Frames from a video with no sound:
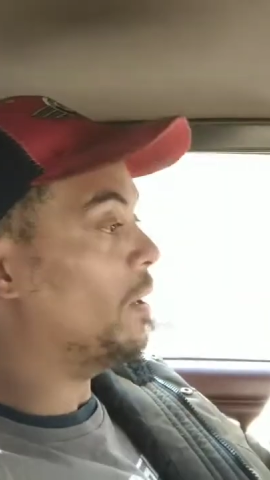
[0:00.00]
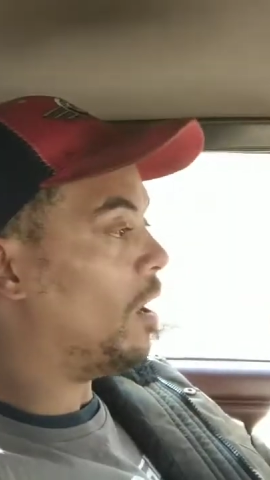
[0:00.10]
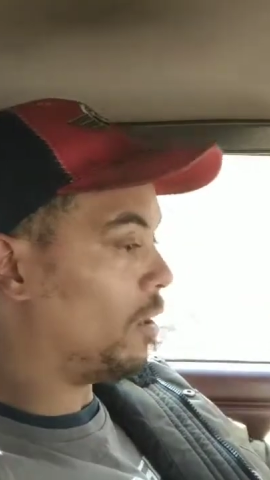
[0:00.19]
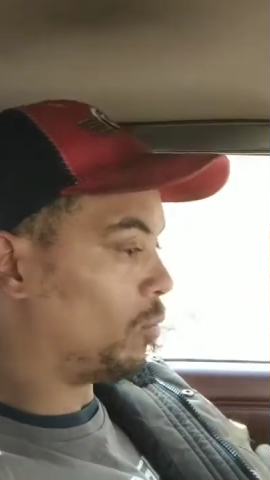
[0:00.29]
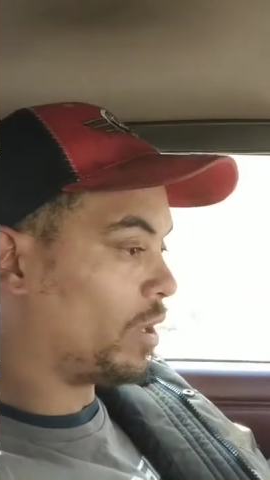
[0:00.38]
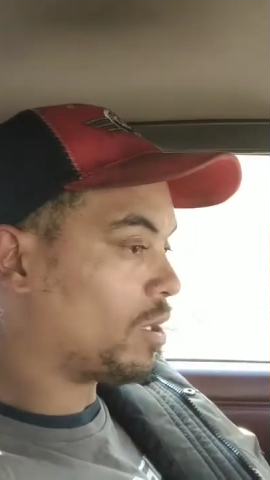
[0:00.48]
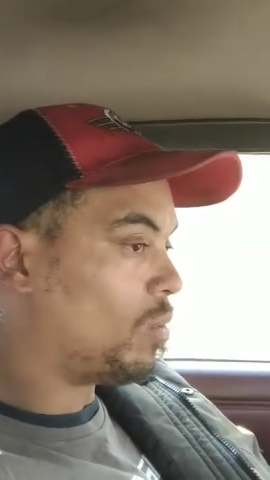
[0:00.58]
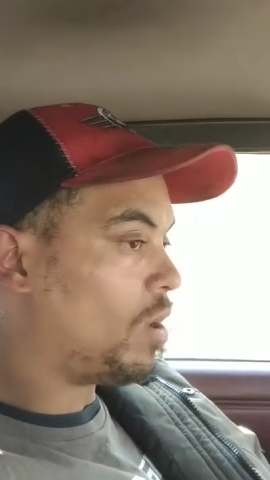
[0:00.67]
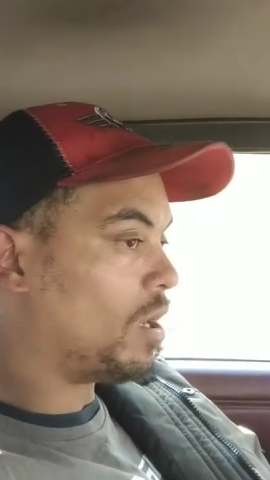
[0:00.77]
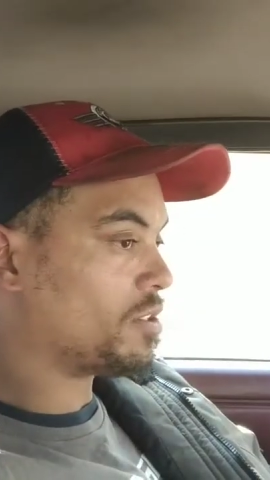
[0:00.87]
on
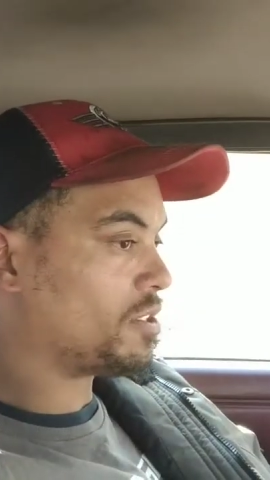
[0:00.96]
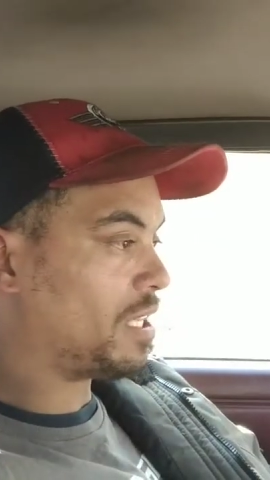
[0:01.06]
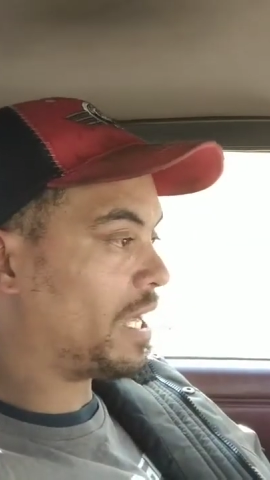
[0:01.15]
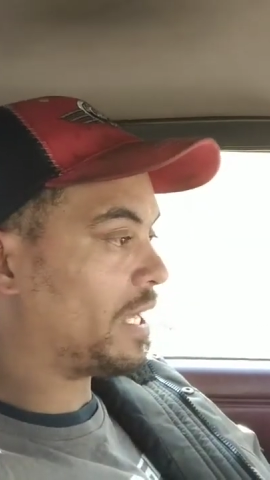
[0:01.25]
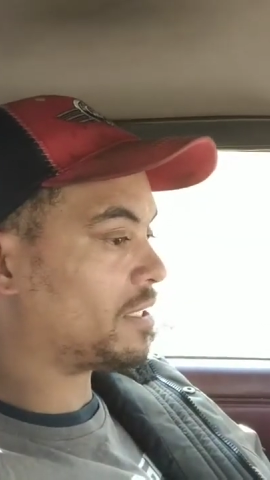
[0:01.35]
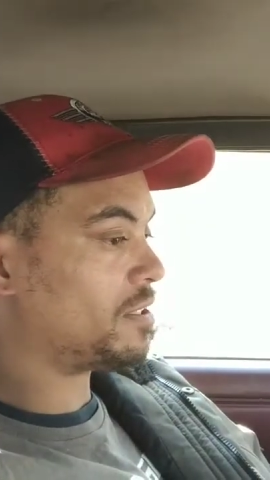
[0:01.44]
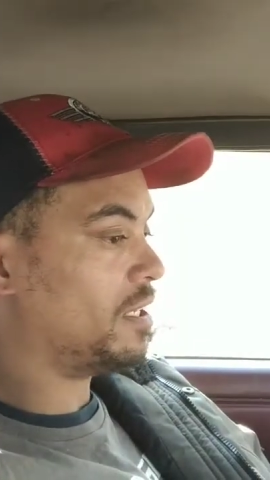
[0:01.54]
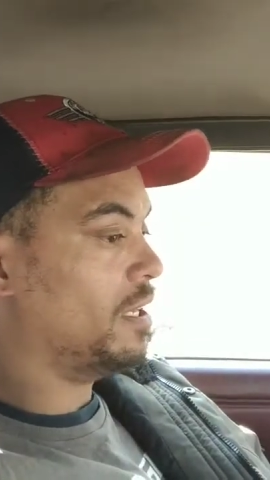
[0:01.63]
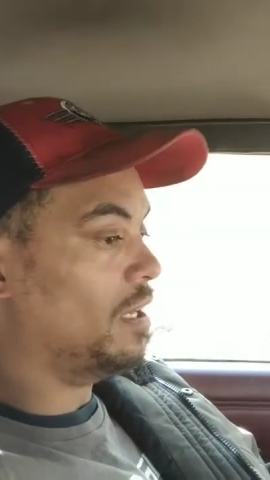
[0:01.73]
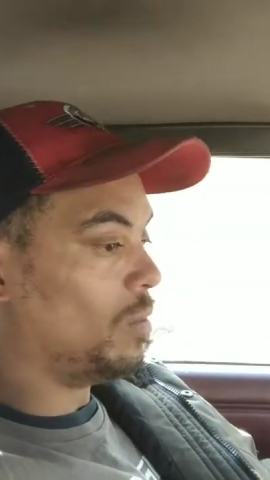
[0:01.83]
wrinkle wall slicks,
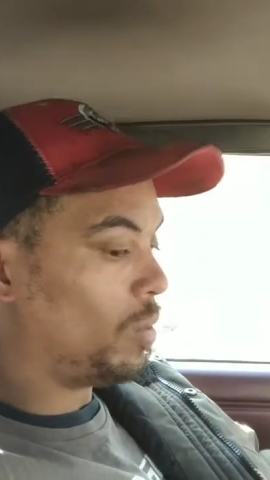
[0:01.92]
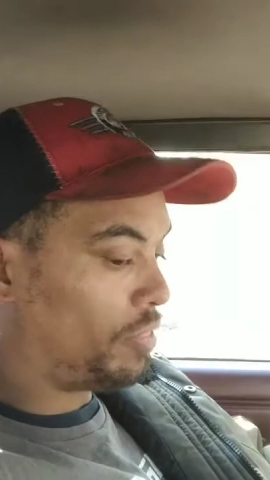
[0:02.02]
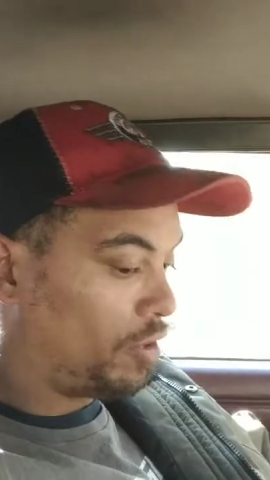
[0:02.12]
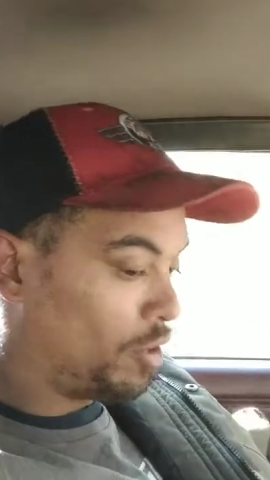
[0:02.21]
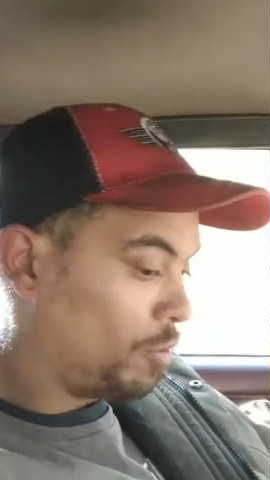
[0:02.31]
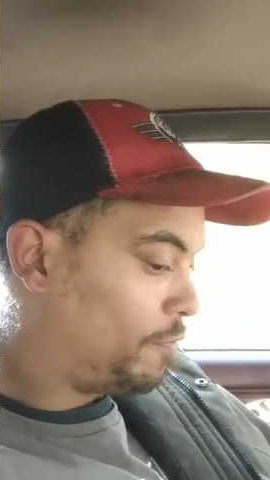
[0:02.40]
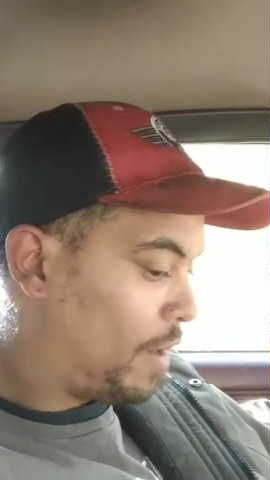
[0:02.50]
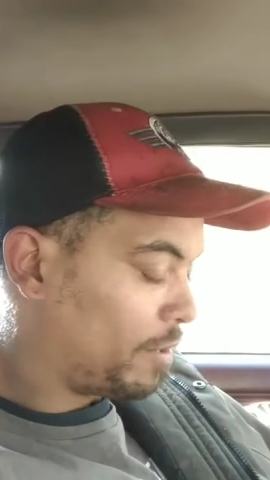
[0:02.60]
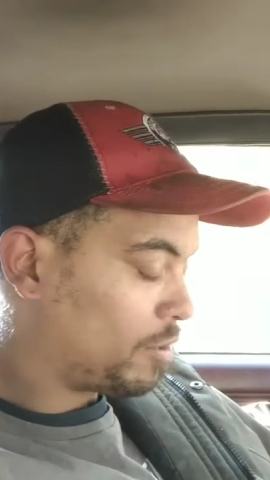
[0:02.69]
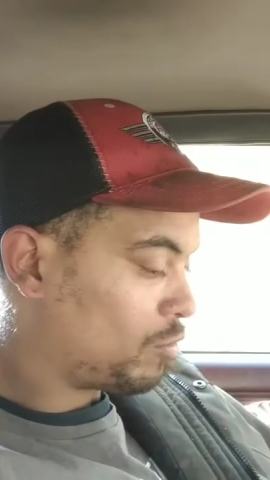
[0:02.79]
with the new
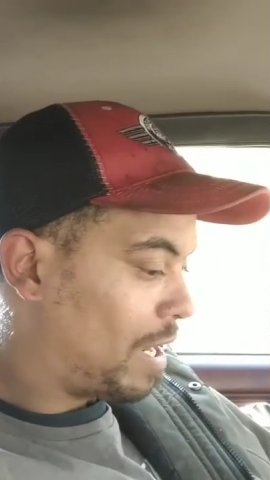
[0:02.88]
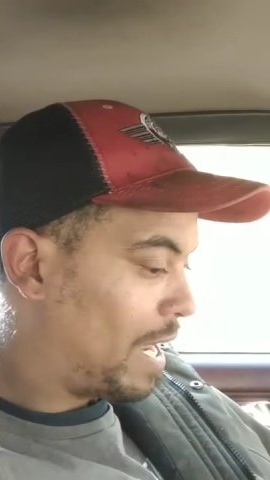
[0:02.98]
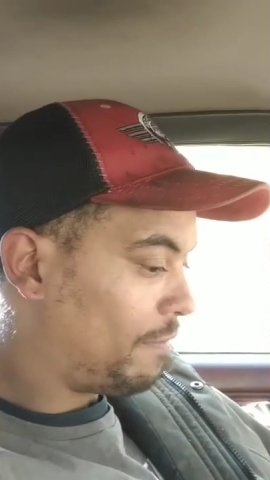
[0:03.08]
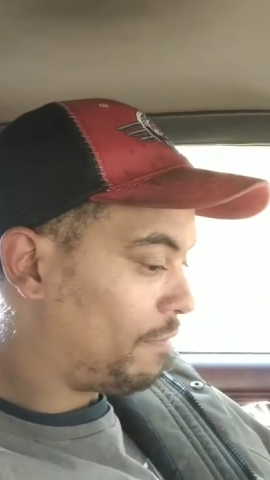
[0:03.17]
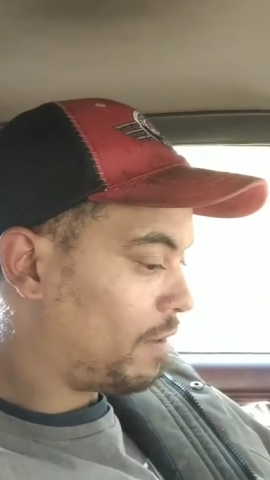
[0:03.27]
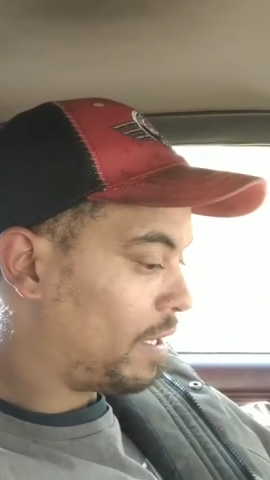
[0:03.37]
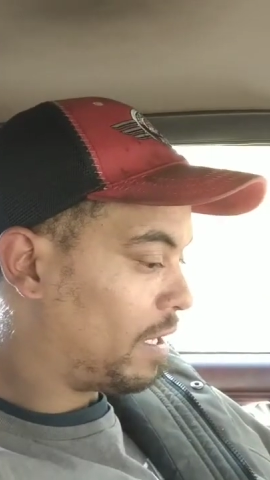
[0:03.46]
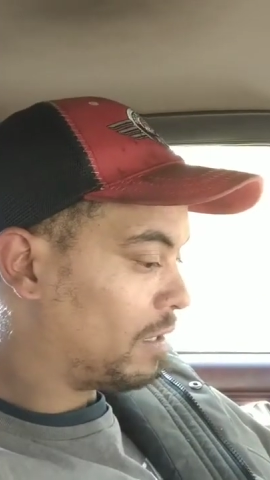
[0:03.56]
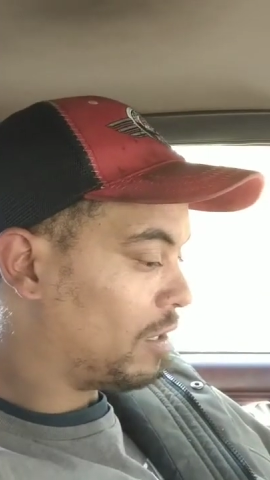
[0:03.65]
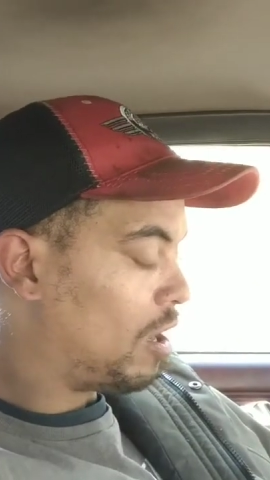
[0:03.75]
final drive,
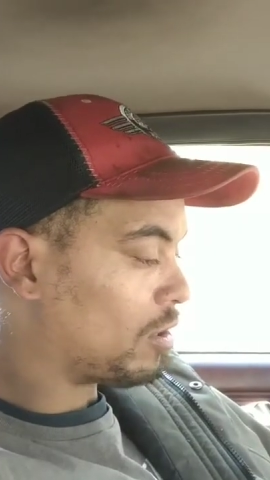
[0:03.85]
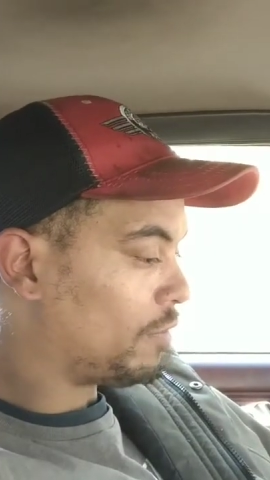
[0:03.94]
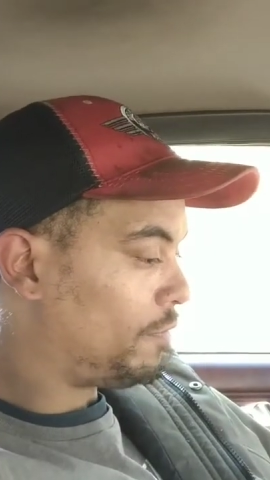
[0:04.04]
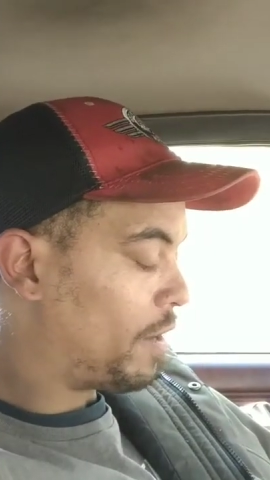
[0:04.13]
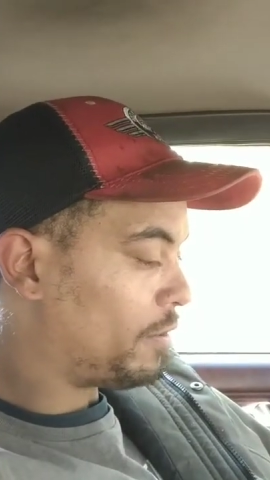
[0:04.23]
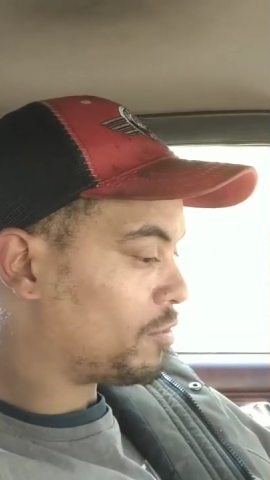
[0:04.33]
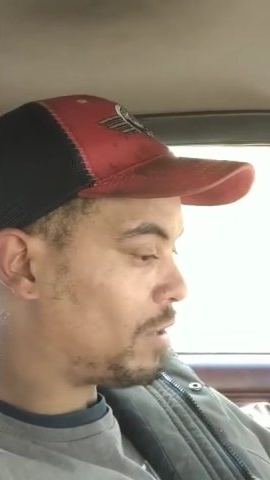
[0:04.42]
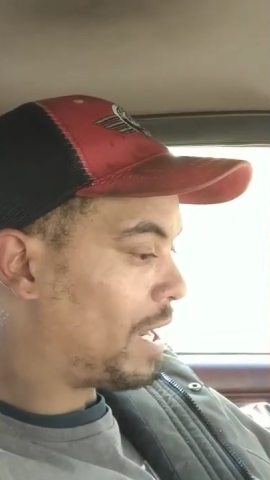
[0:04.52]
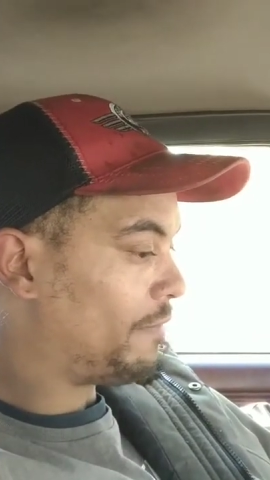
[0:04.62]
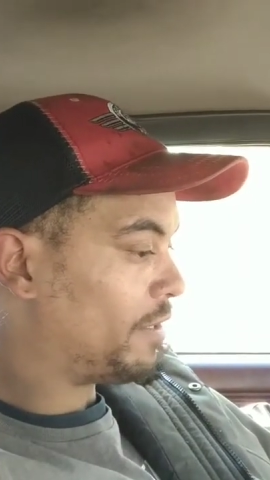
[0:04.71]
longer final
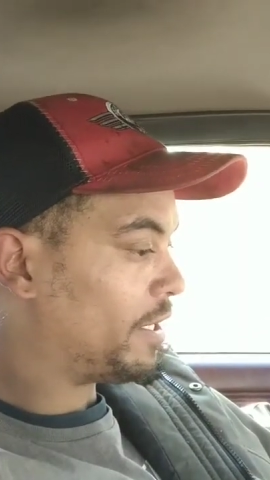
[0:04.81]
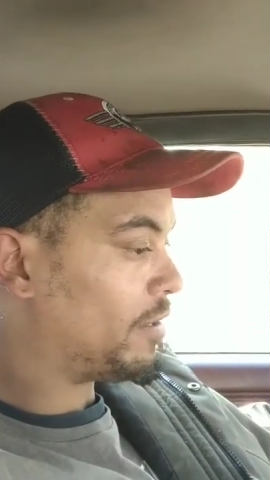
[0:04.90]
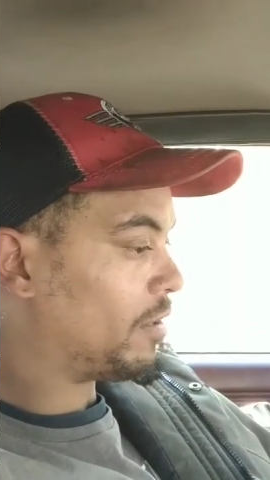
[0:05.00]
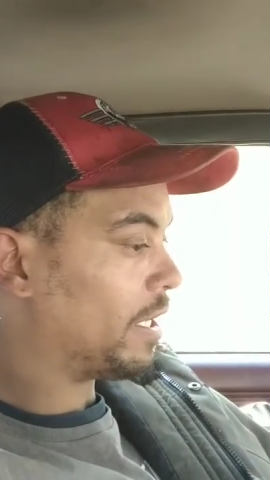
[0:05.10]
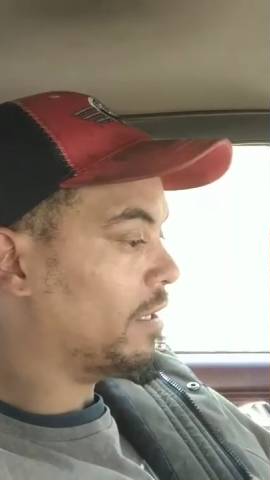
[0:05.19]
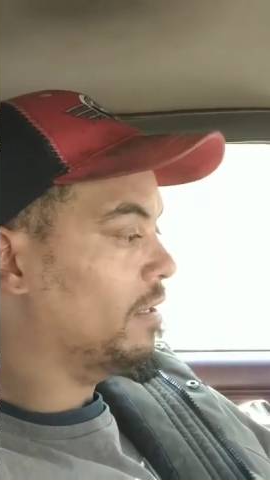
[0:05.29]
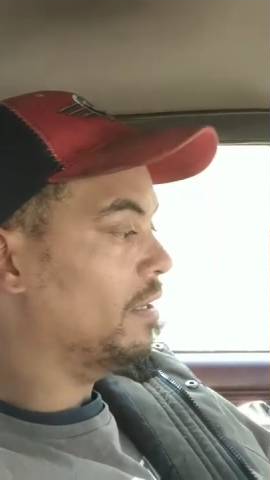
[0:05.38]
drive and gearing,